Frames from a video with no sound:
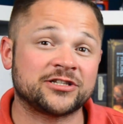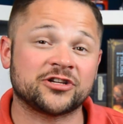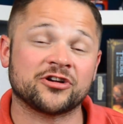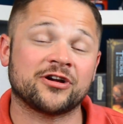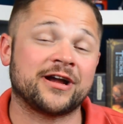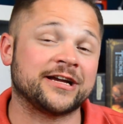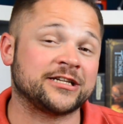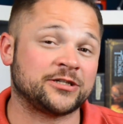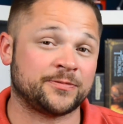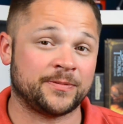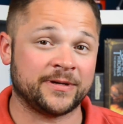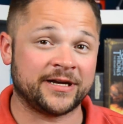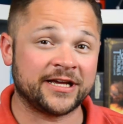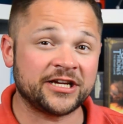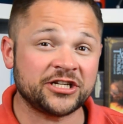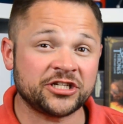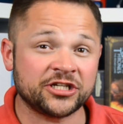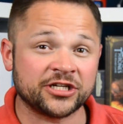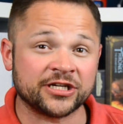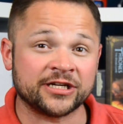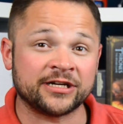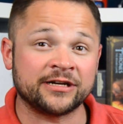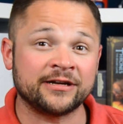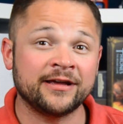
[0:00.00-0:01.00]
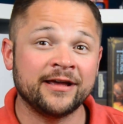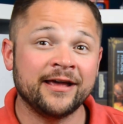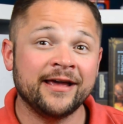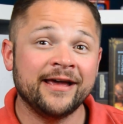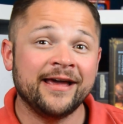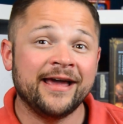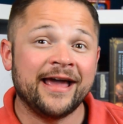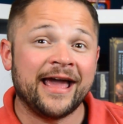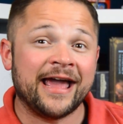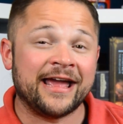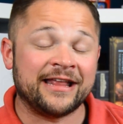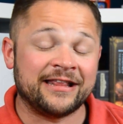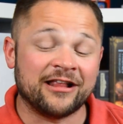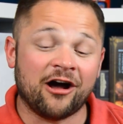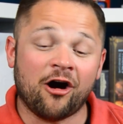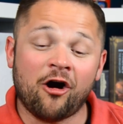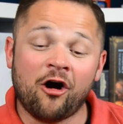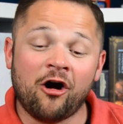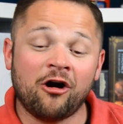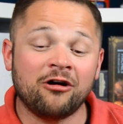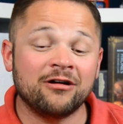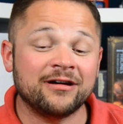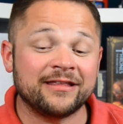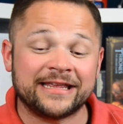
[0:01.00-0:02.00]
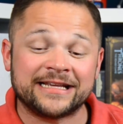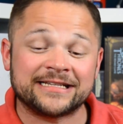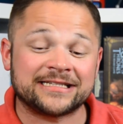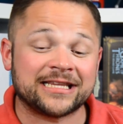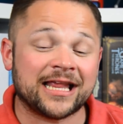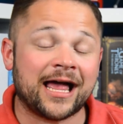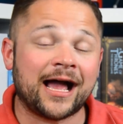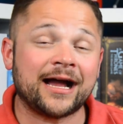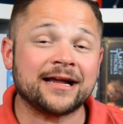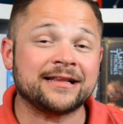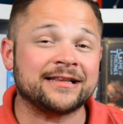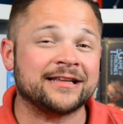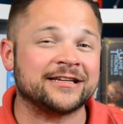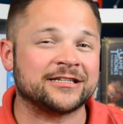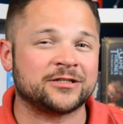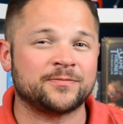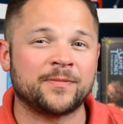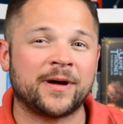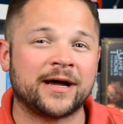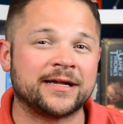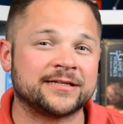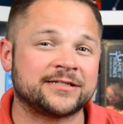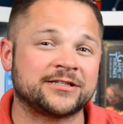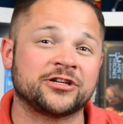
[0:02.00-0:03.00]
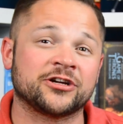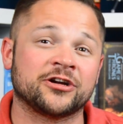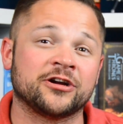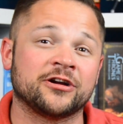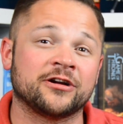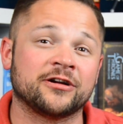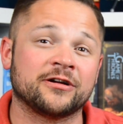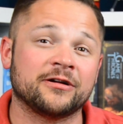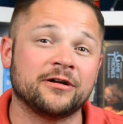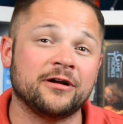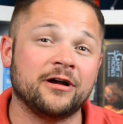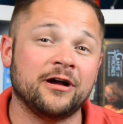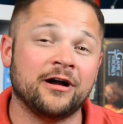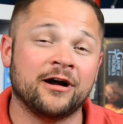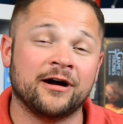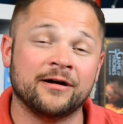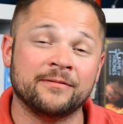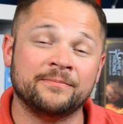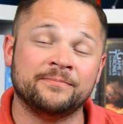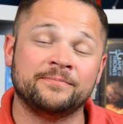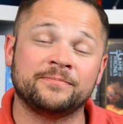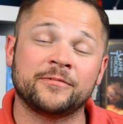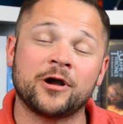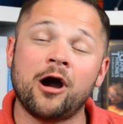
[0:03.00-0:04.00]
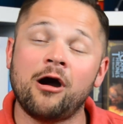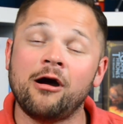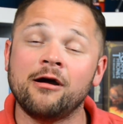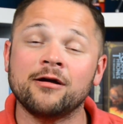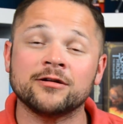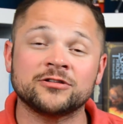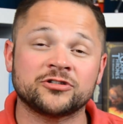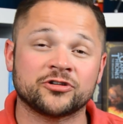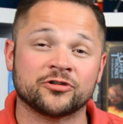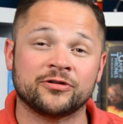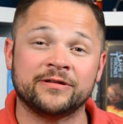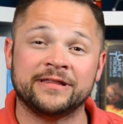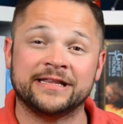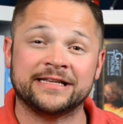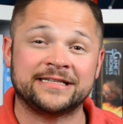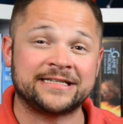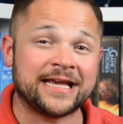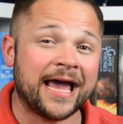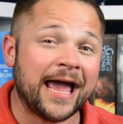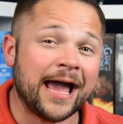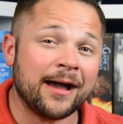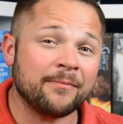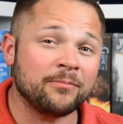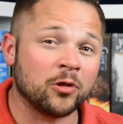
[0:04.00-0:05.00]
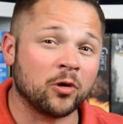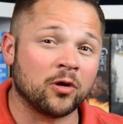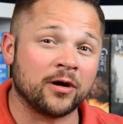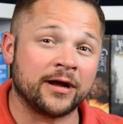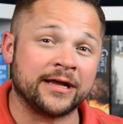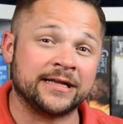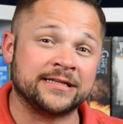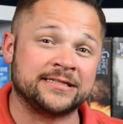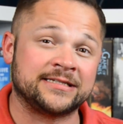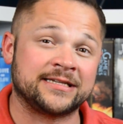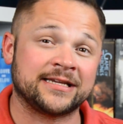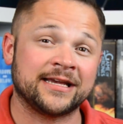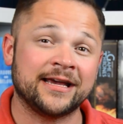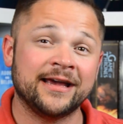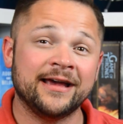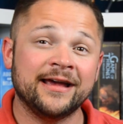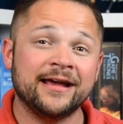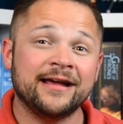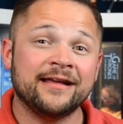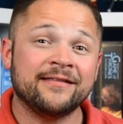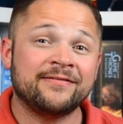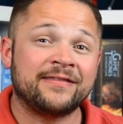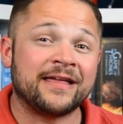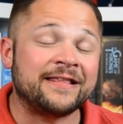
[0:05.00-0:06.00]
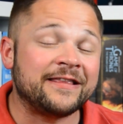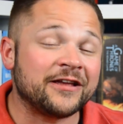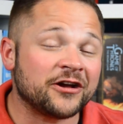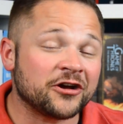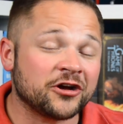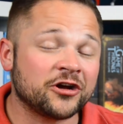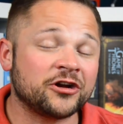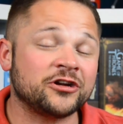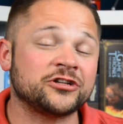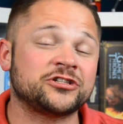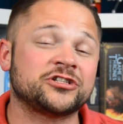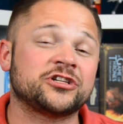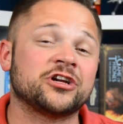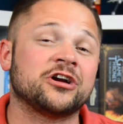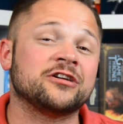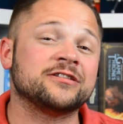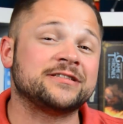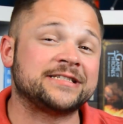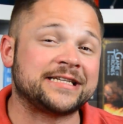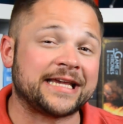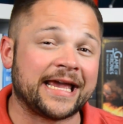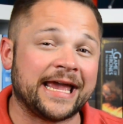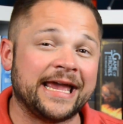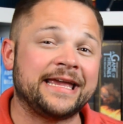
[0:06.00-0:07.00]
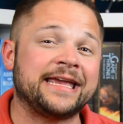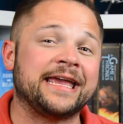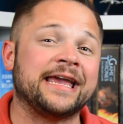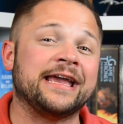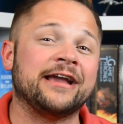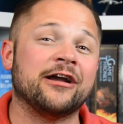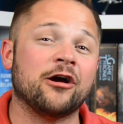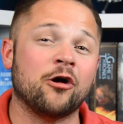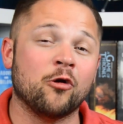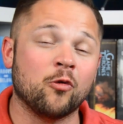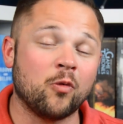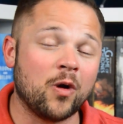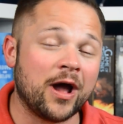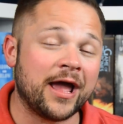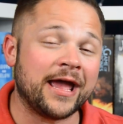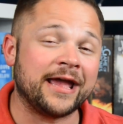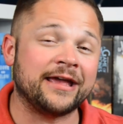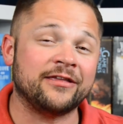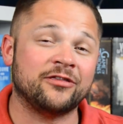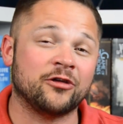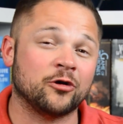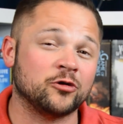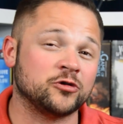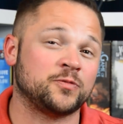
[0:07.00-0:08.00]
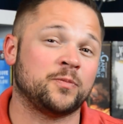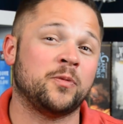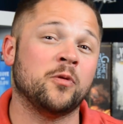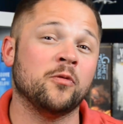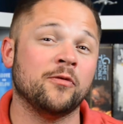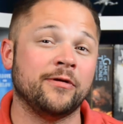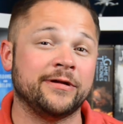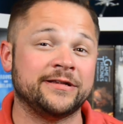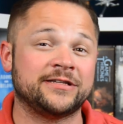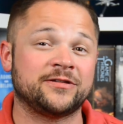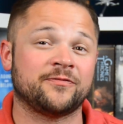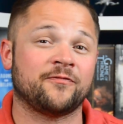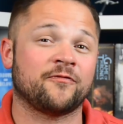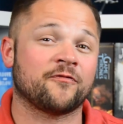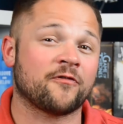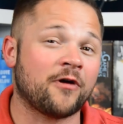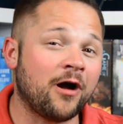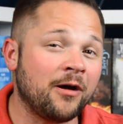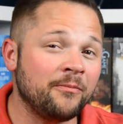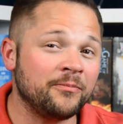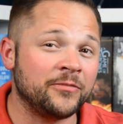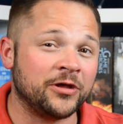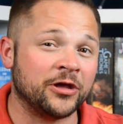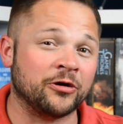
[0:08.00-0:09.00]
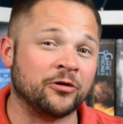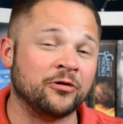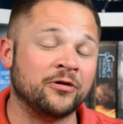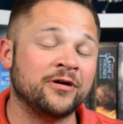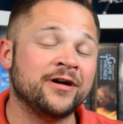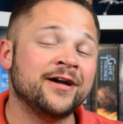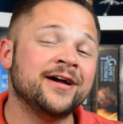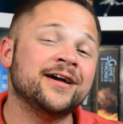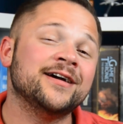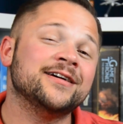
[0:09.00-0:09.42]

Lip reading: expedition, and all of these Loch Ness Monster cards are in the tabloids, then they're going to start taking away those points from you.